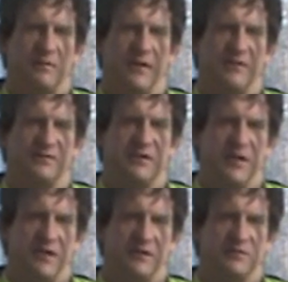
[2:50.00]
end
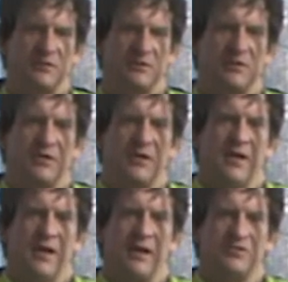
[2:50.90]
to end.
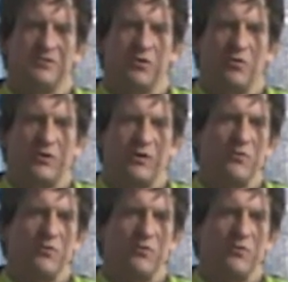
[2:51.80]
And so it